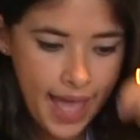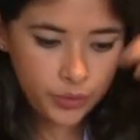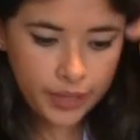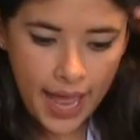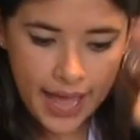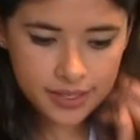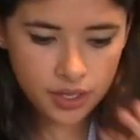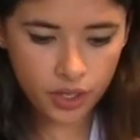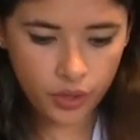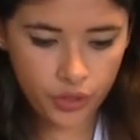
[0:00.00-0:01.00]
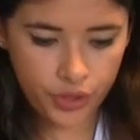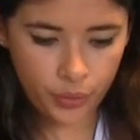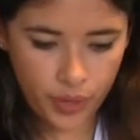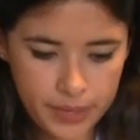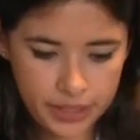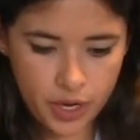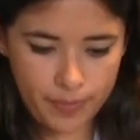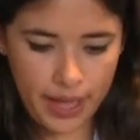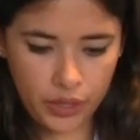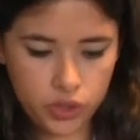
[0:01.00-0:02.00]
and when I asked the women
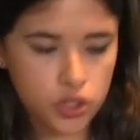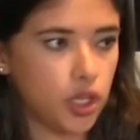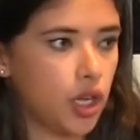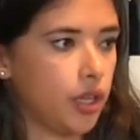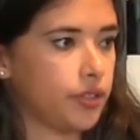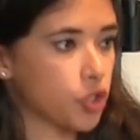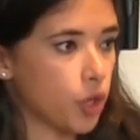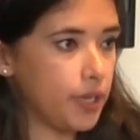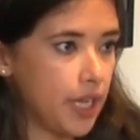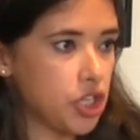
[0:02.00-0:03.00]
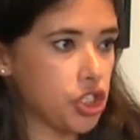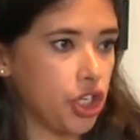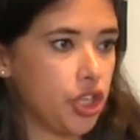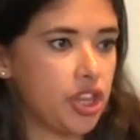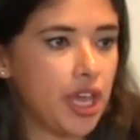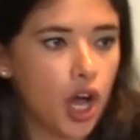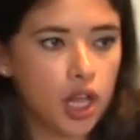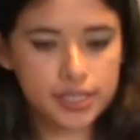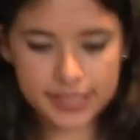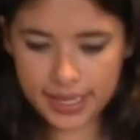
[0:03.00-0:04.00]
about discrimination, they
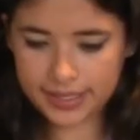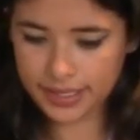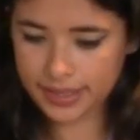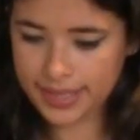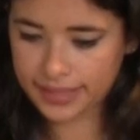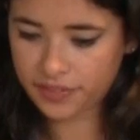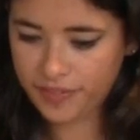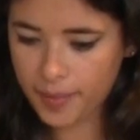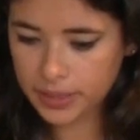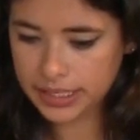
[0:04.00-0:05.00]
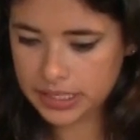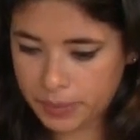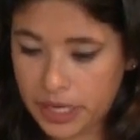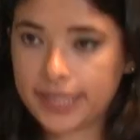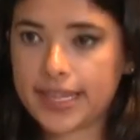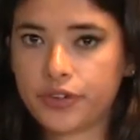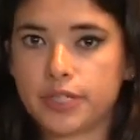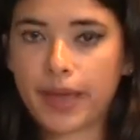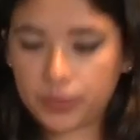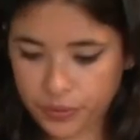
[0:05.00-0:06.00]
all stated that a family spirit and
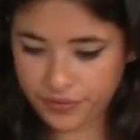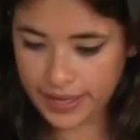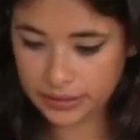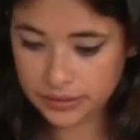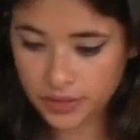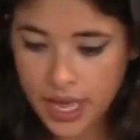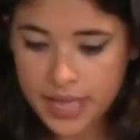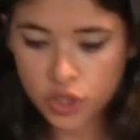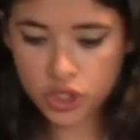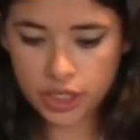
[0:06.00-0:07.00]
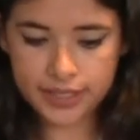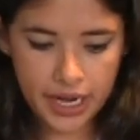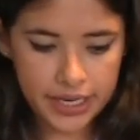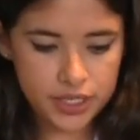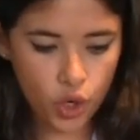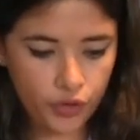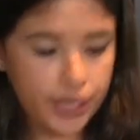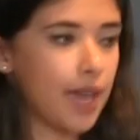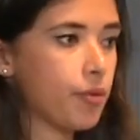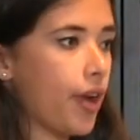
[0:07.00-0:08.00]
respect prevailed. So solidarity
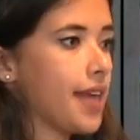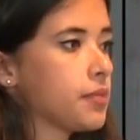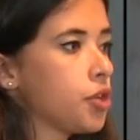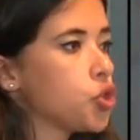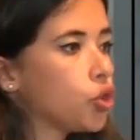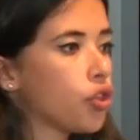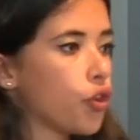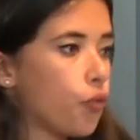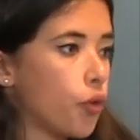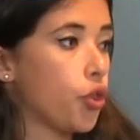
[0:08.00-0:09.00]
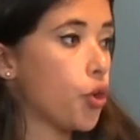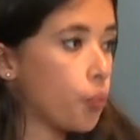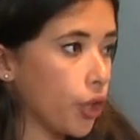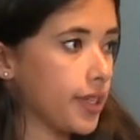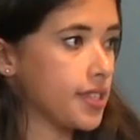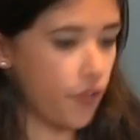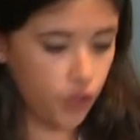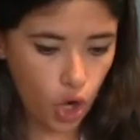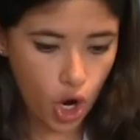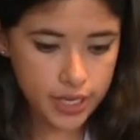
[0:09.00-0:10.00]
overcame harassment due to the importance
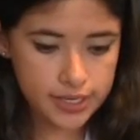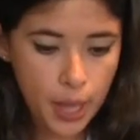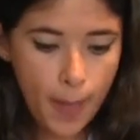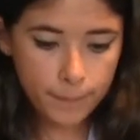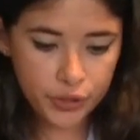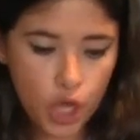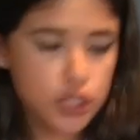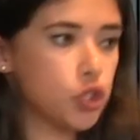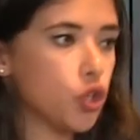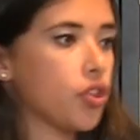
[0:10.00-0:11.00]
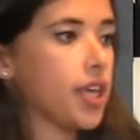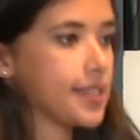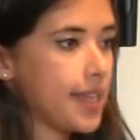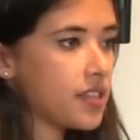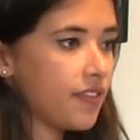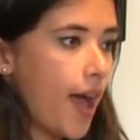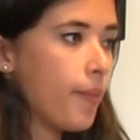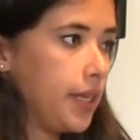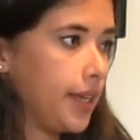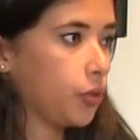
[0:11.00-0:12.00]
of the cause, but also due to the extensive family